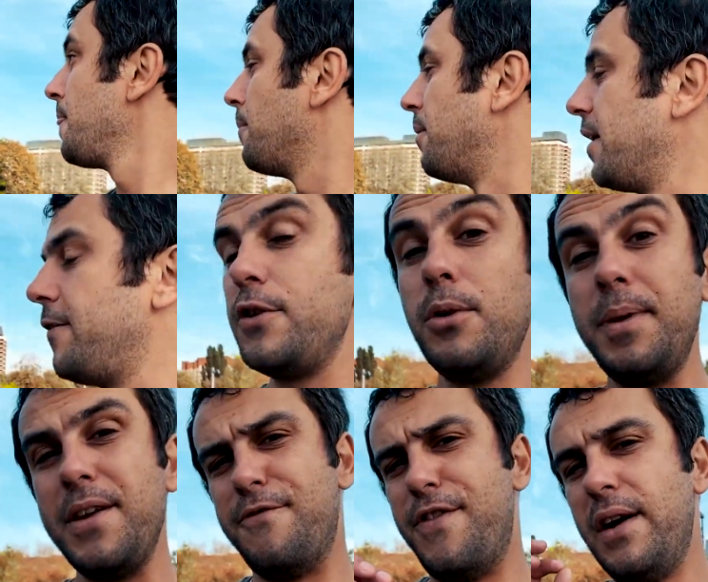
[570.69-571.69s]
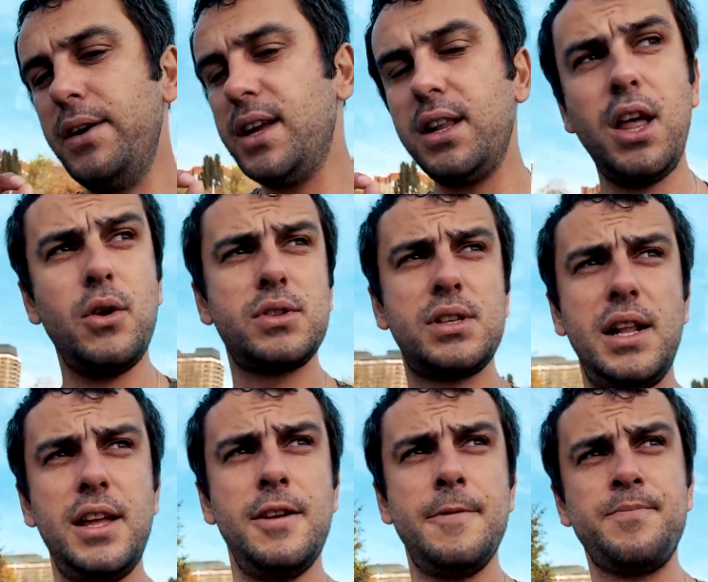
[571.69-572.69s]
But if you'll be very
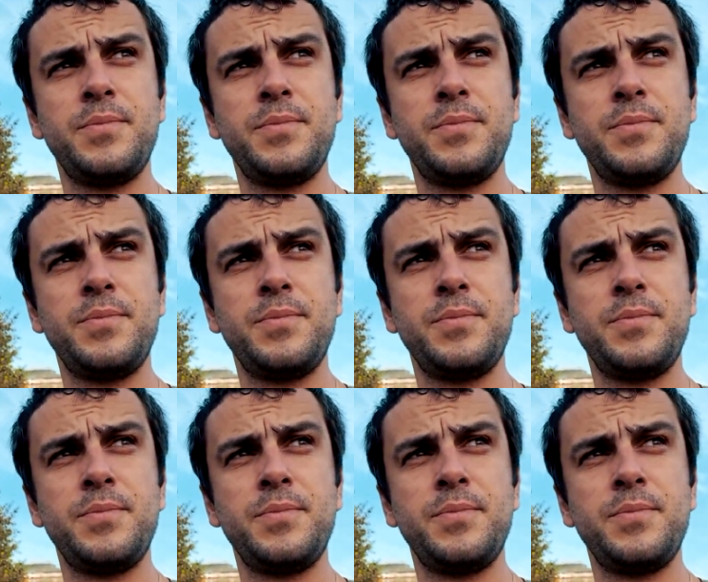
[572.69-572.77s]
closely